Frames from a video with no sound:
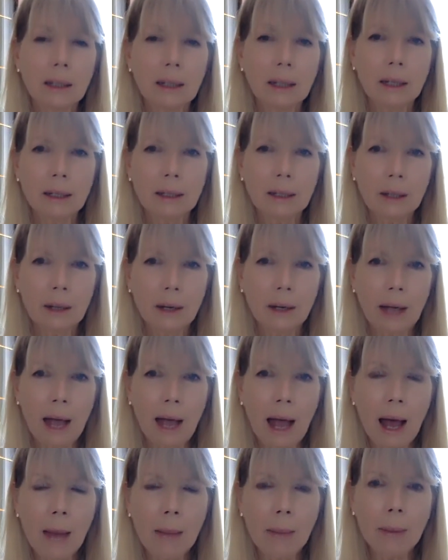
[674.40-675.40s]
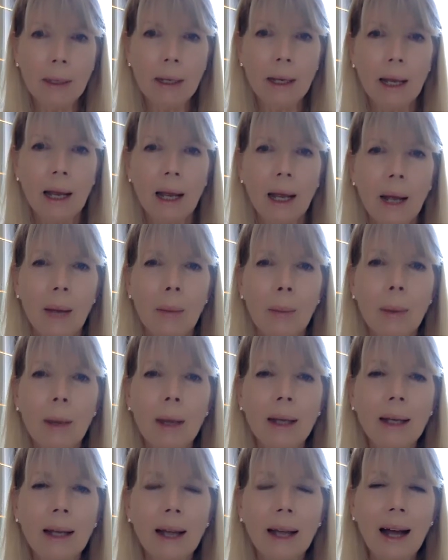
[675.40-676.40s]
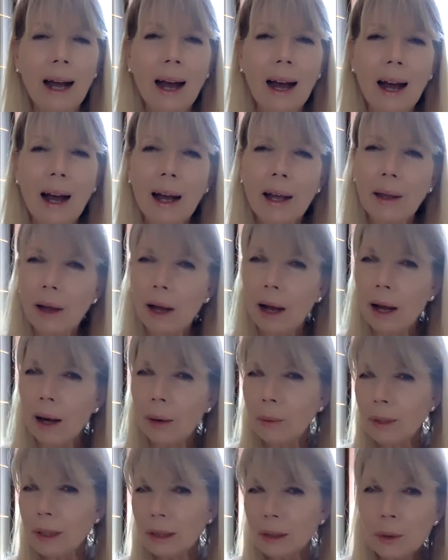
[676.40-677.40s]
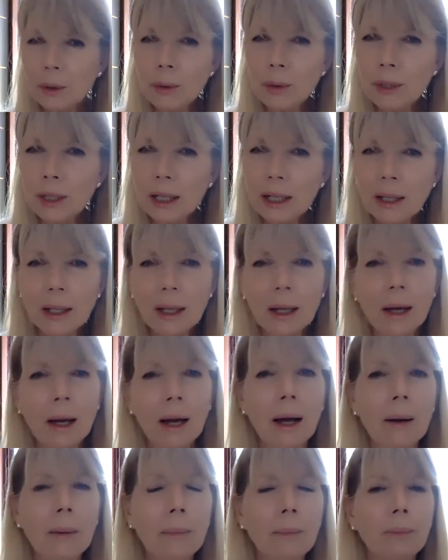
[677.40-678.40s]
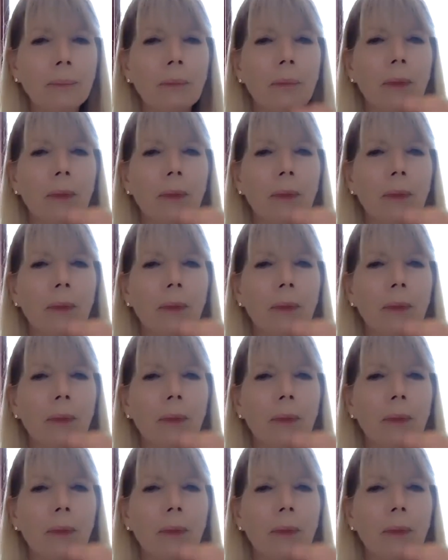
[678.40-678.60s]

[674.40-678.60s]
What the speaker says: is starting to happen. But I was losing the